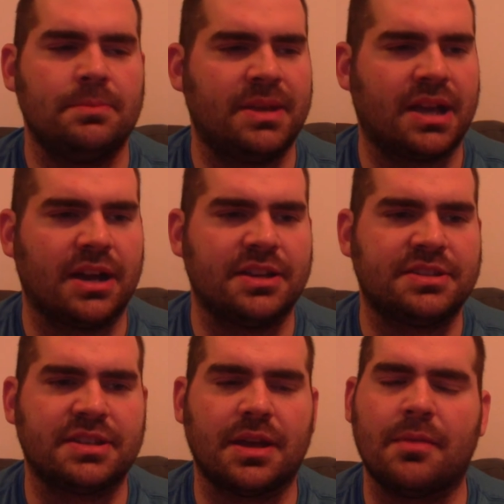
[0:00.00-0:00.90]

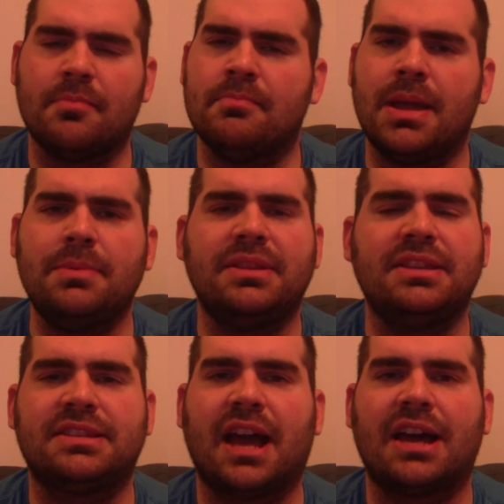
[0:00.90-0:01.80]
Because maybe
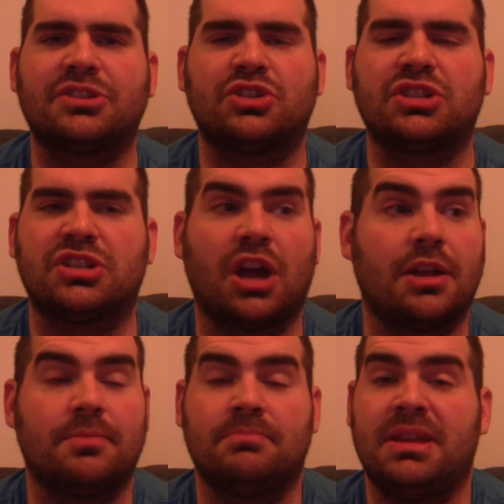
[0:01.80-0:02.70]
these guys are just
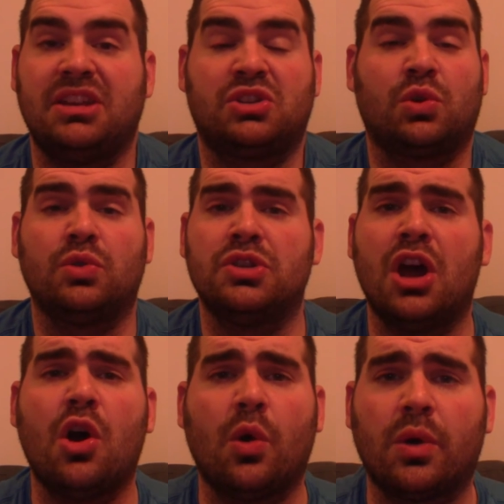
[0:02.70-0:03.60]
not being told
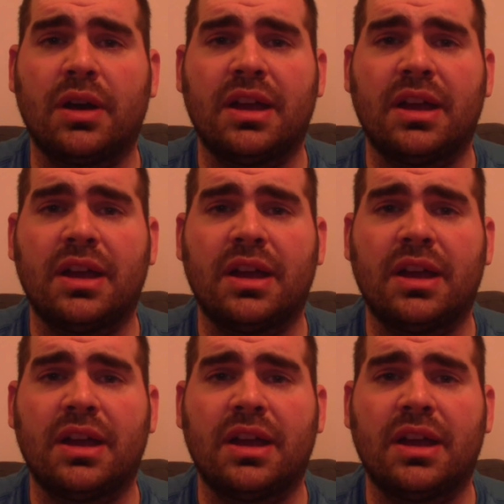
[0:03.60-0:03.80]
no